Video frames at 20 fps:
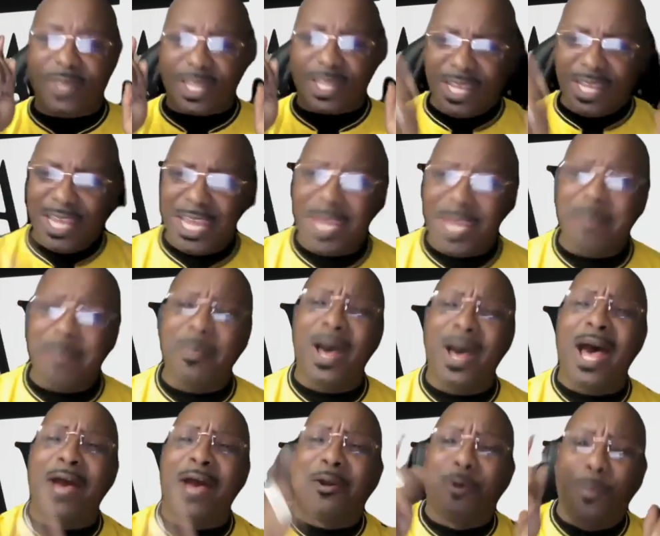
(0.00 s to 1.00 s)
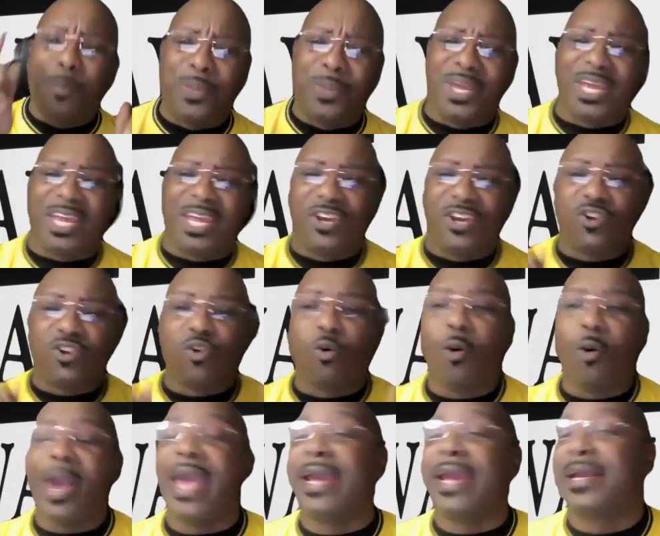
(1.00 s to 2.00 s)
He modeled being
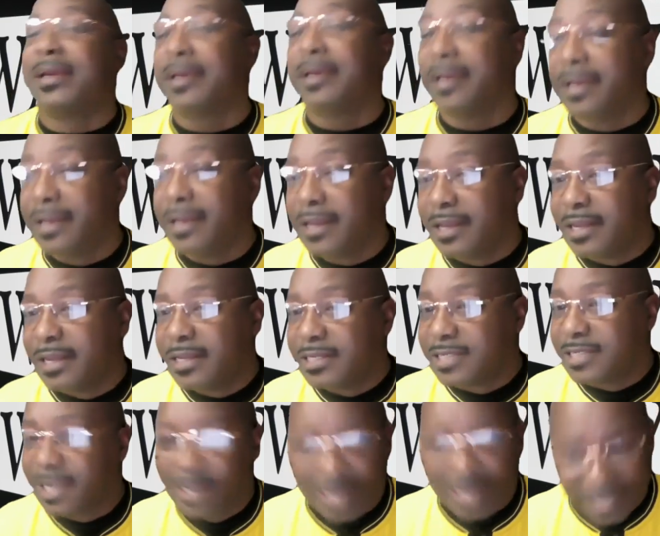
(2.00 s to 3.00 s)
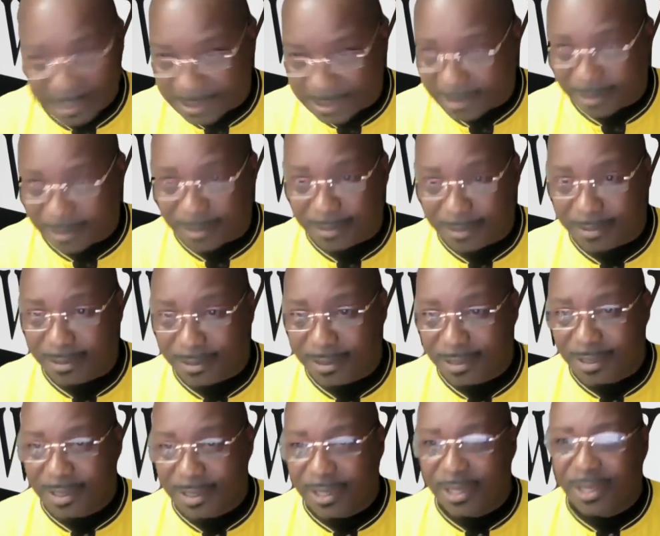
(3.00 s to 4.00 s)
quick to listen,
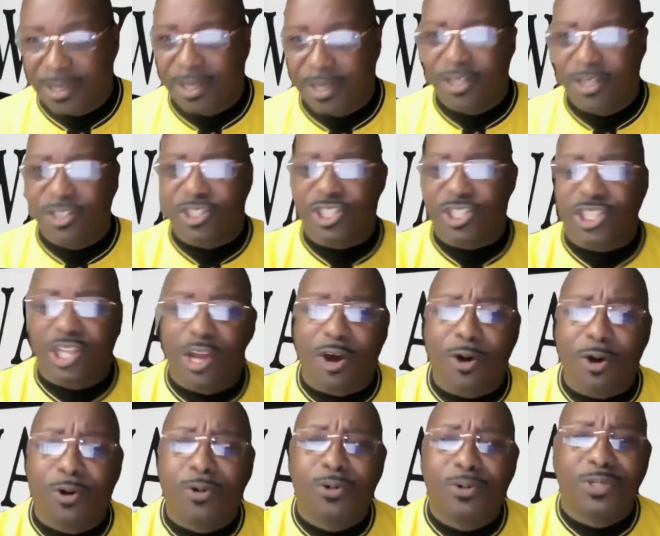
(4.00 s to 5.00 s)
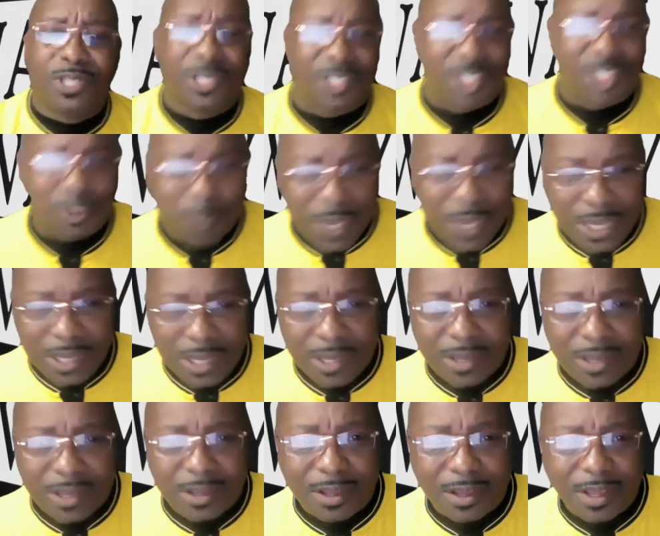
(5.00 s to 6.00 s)
slow to speak,
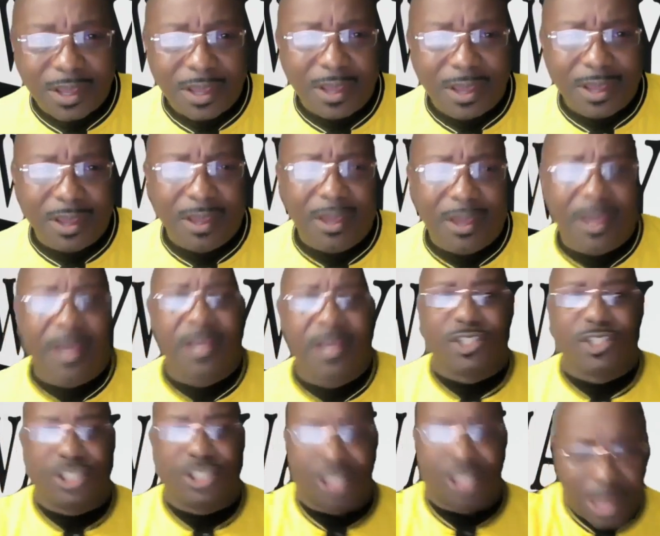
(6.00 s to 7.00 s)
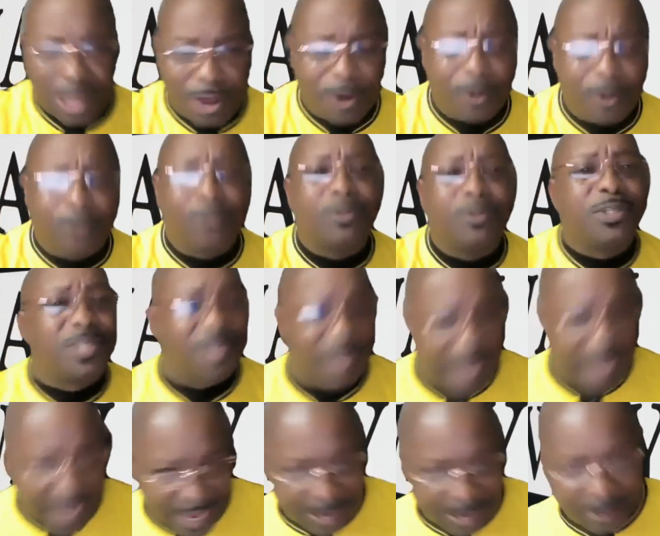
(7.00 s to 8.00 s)
slow to
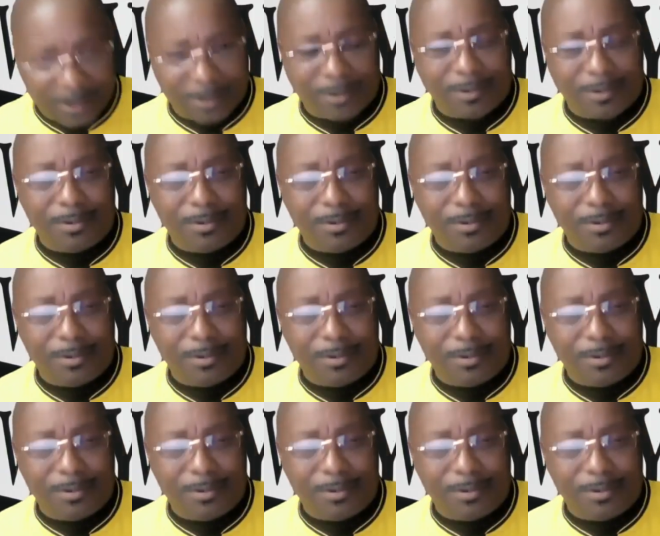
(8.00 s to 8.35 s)
anger.